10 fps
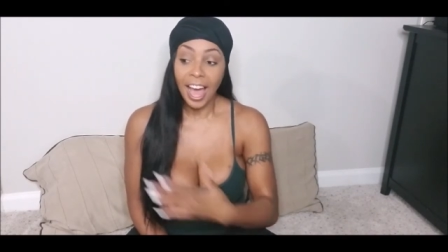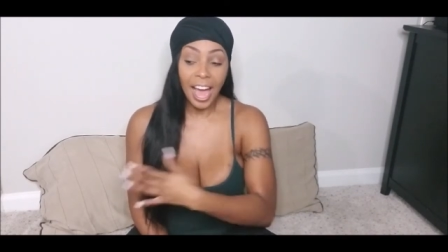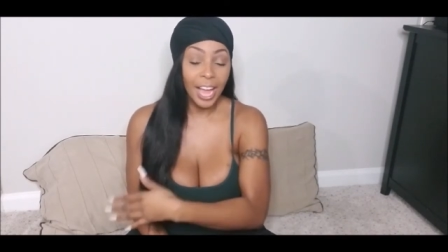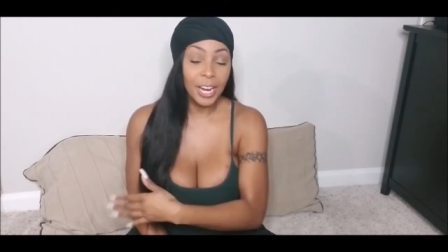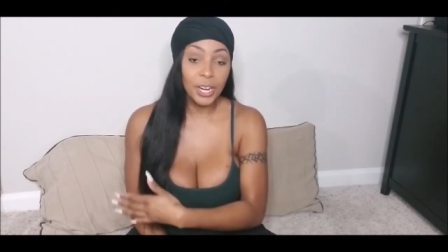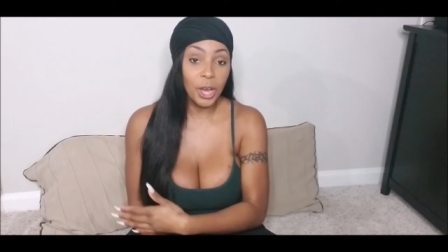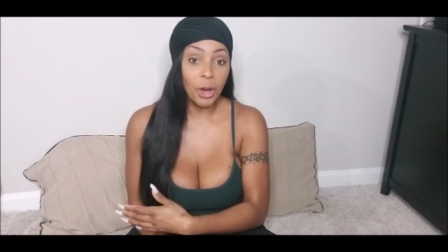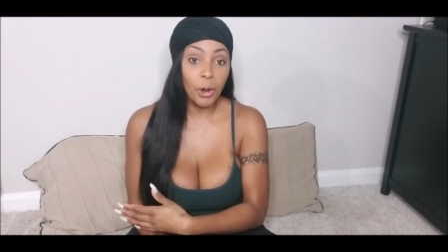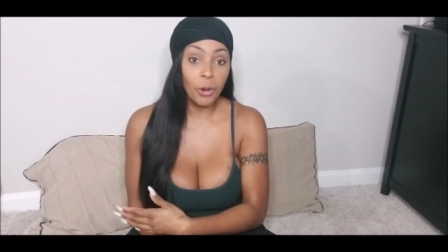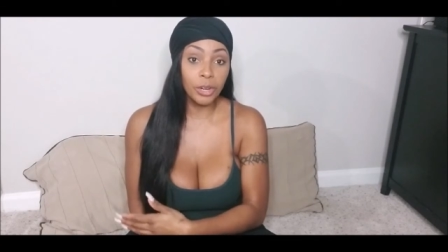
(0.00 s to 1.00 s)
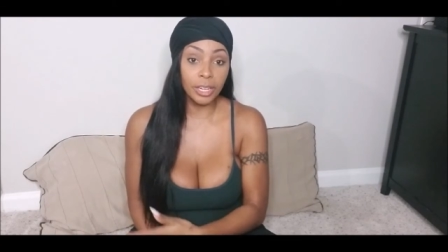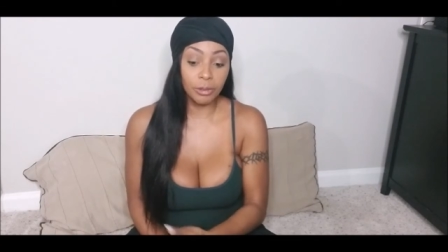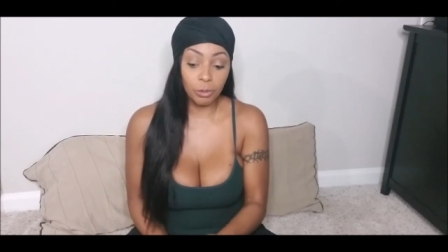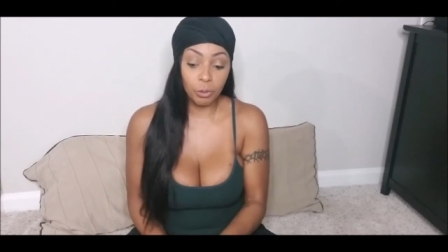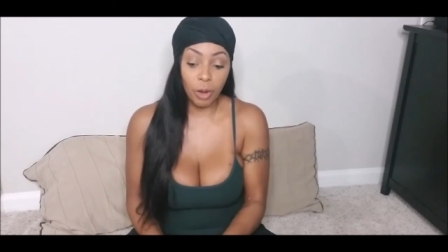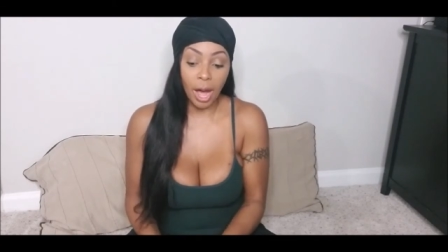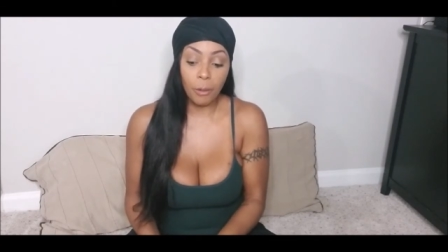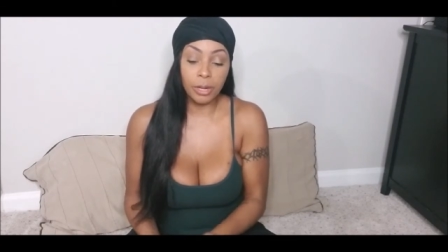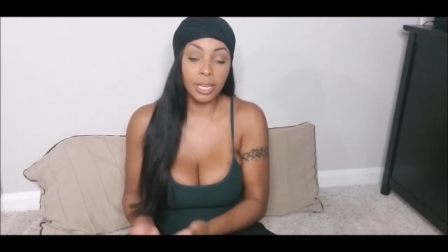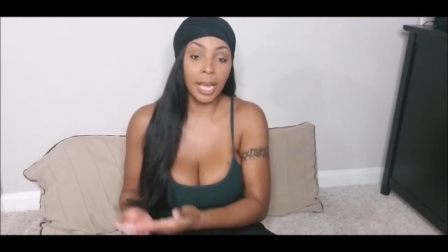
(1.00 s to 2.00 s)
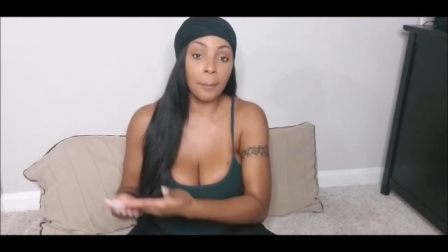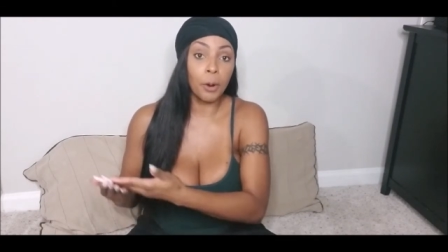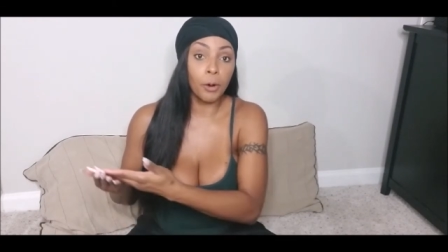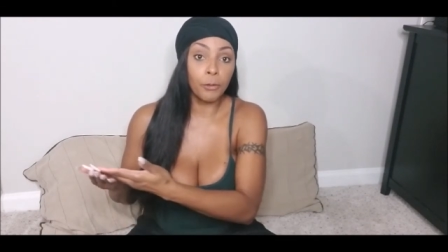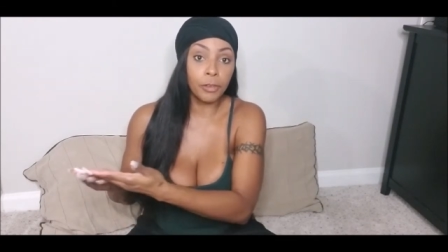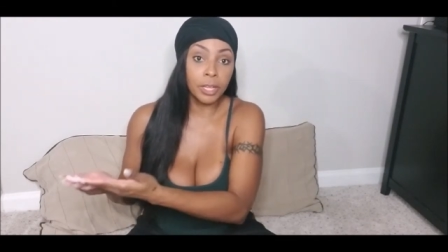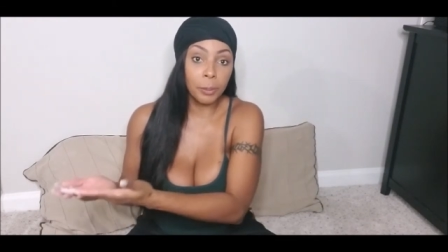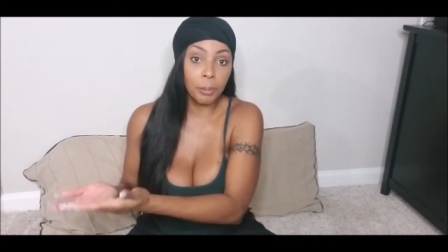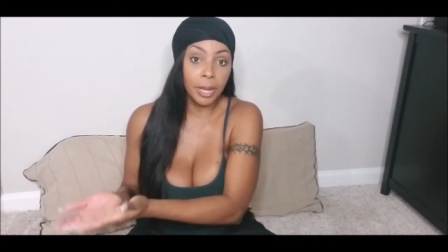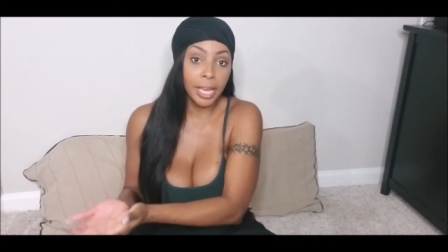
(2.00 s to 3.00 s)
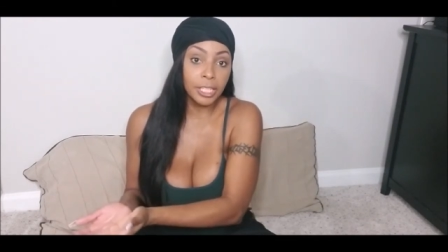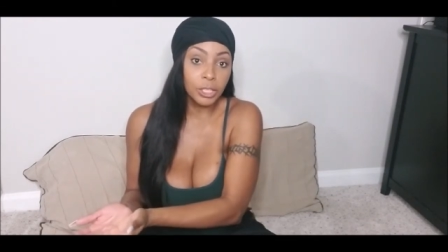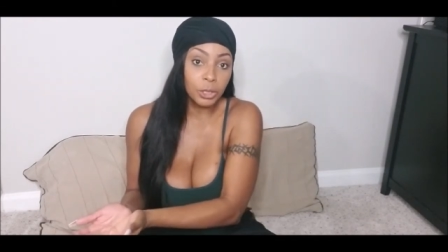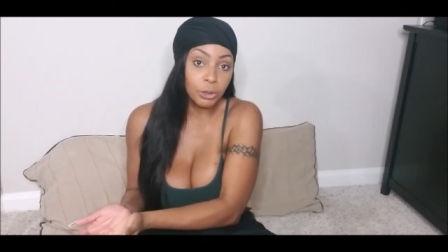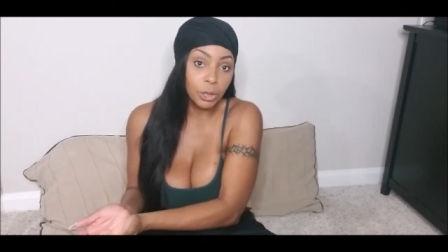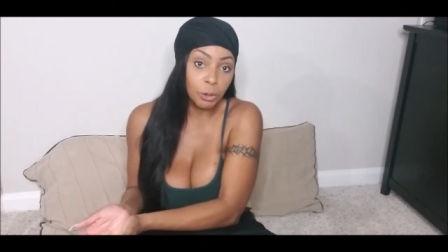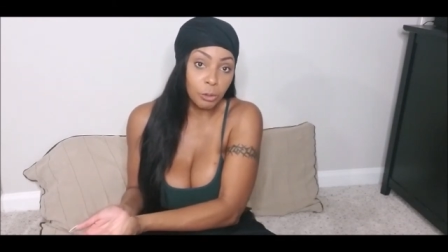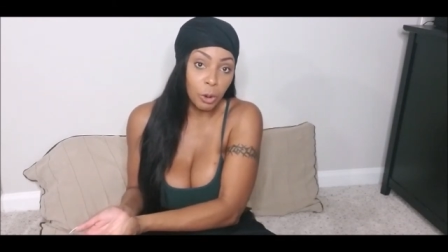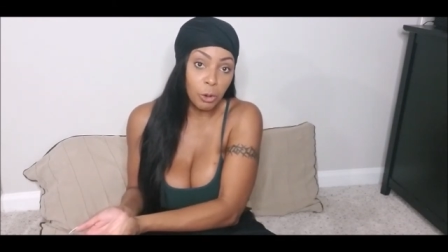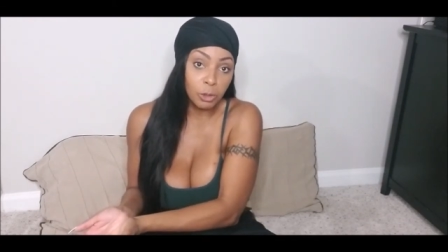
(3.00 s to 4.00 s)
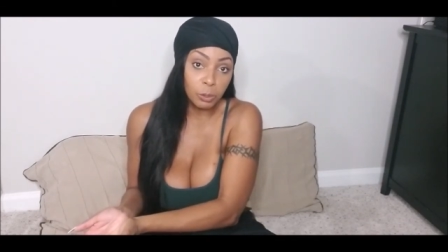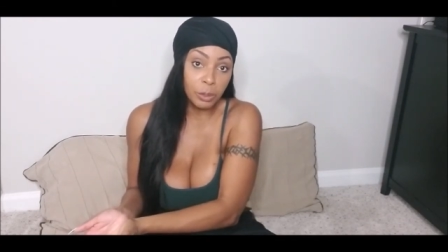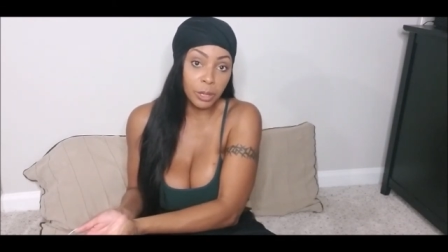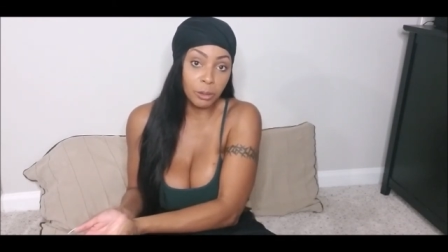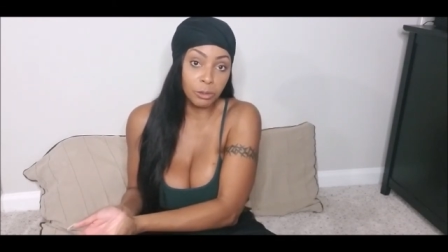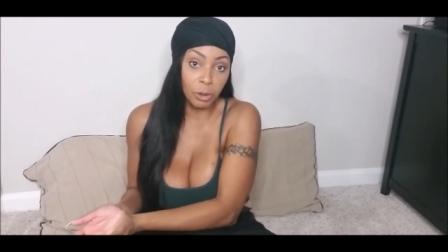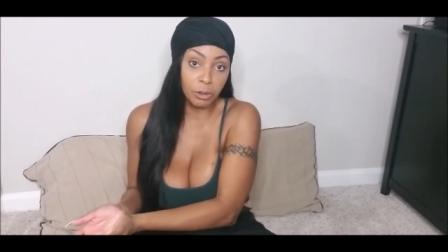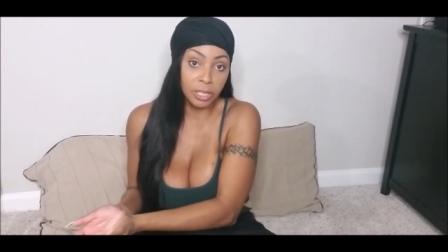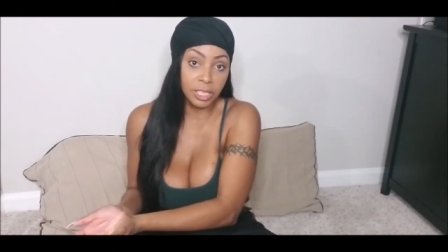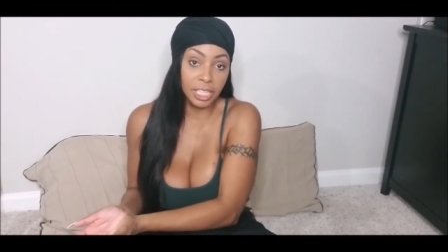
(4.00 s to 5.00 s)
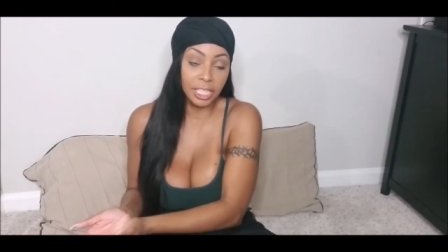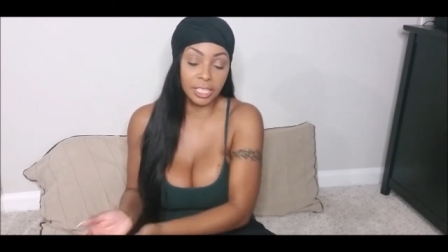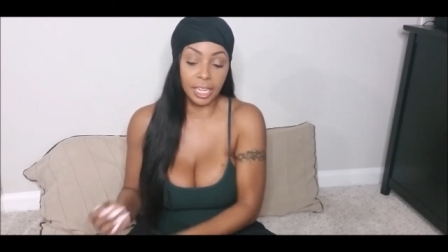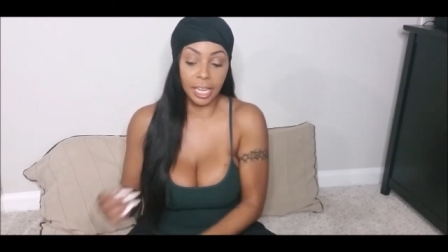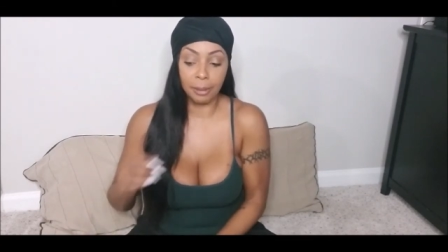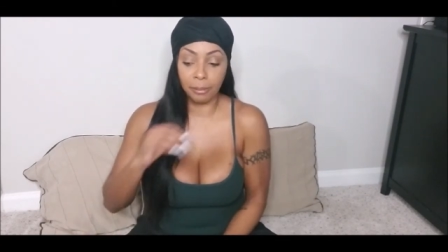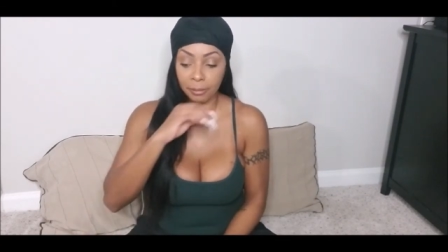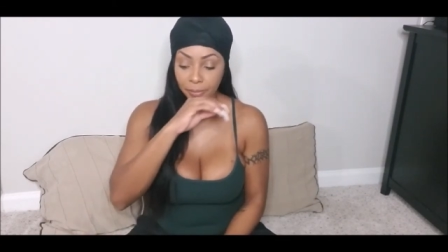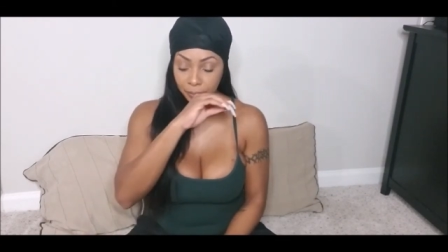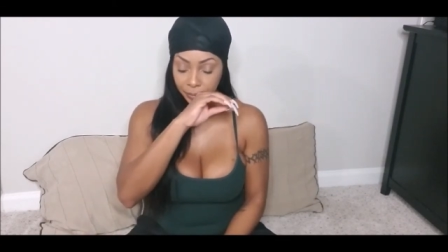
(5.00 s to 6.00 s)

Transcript: I know that I would like perfectly place two little rose petals on this end table.